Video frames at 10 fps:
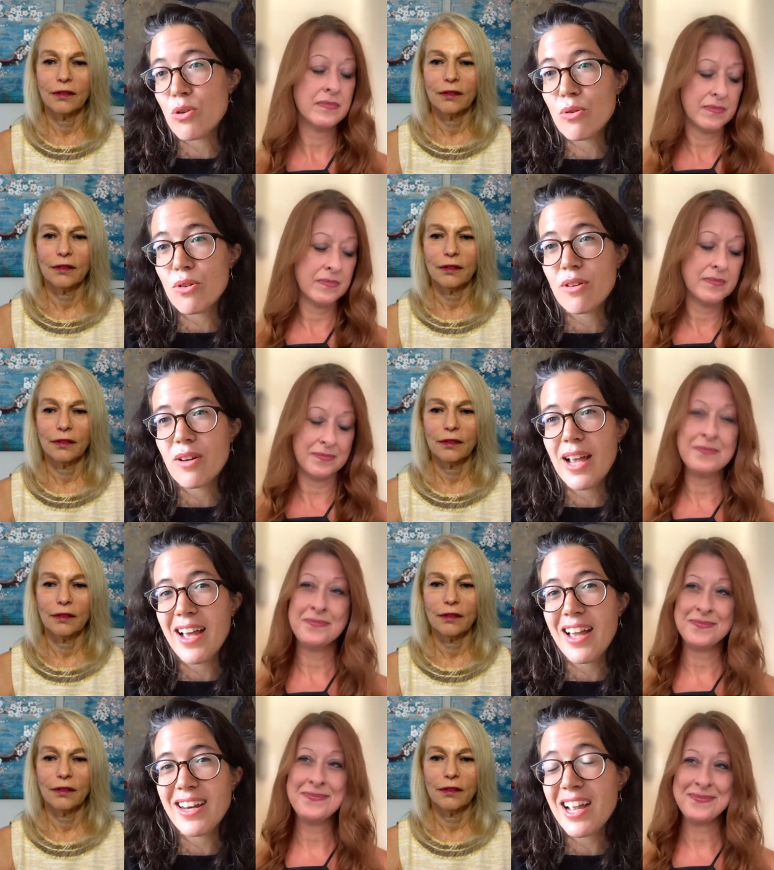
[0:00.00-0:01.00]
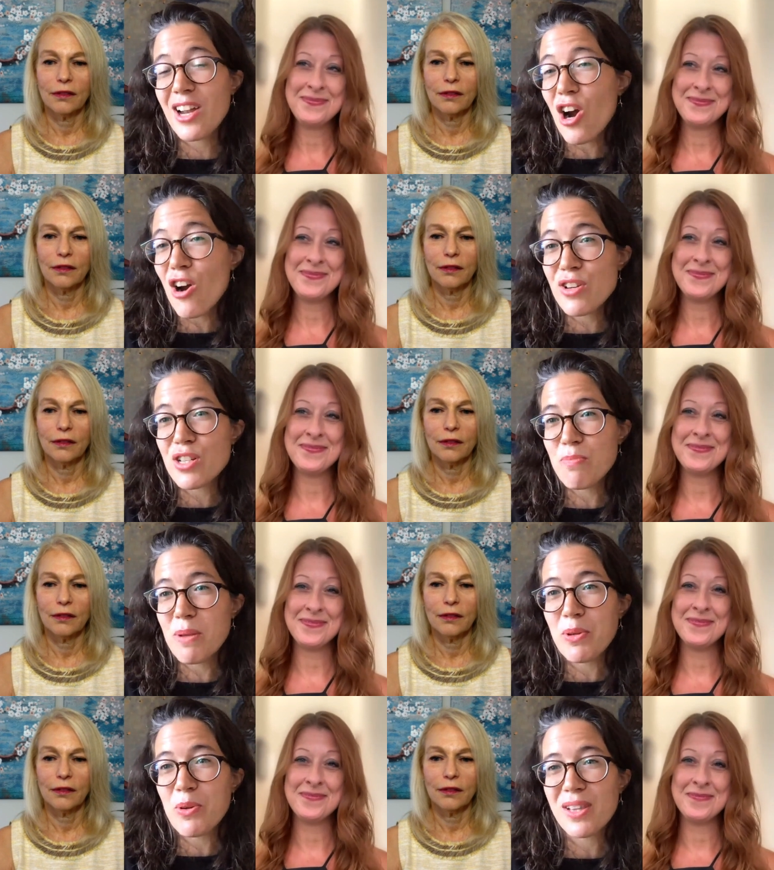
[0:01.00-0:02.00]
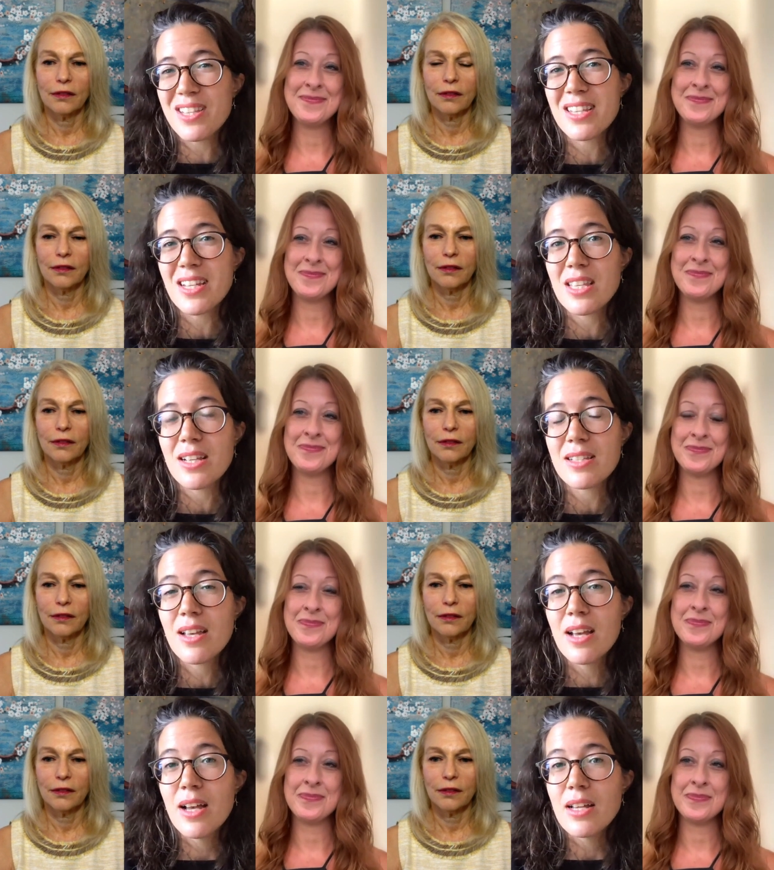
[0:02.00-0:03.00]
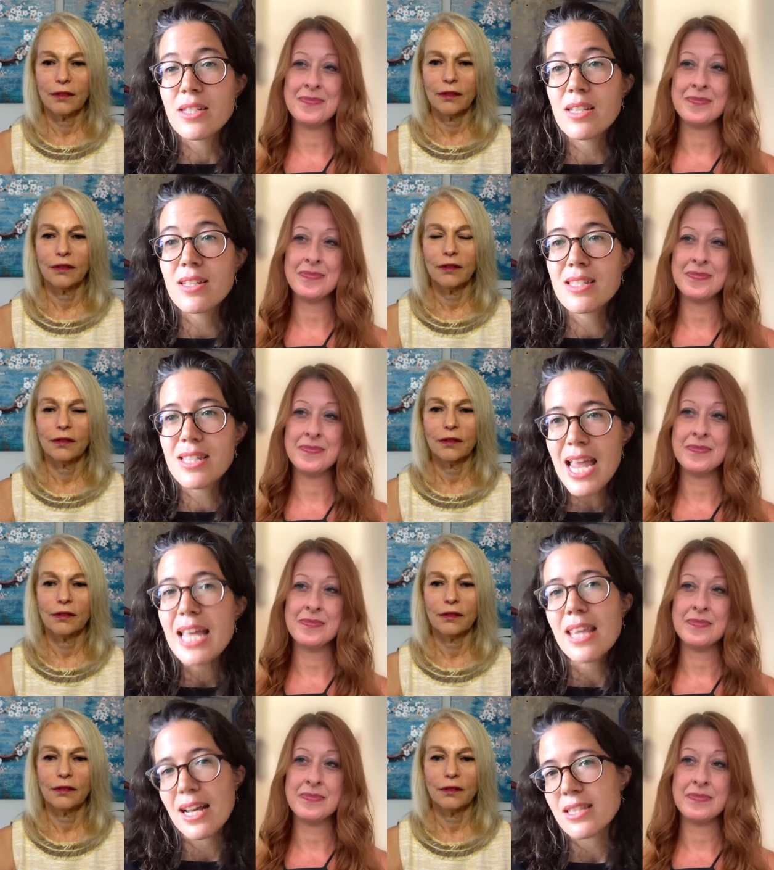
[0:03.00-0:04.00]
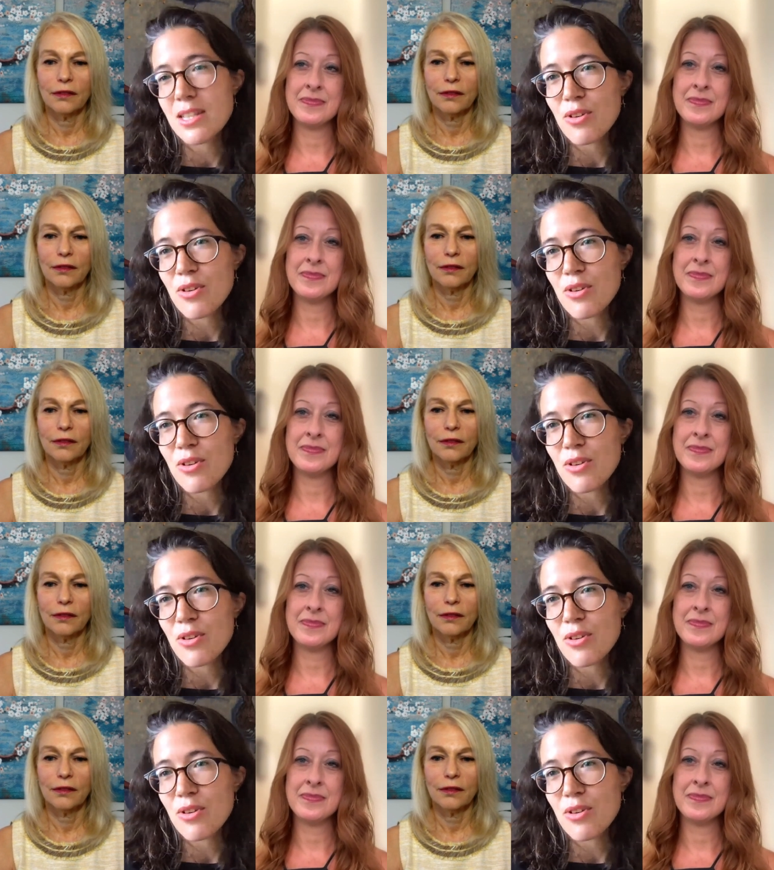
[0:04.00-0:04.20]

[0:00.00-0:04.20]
Speaker 1: donor. And I encourage people who are listening to this to take that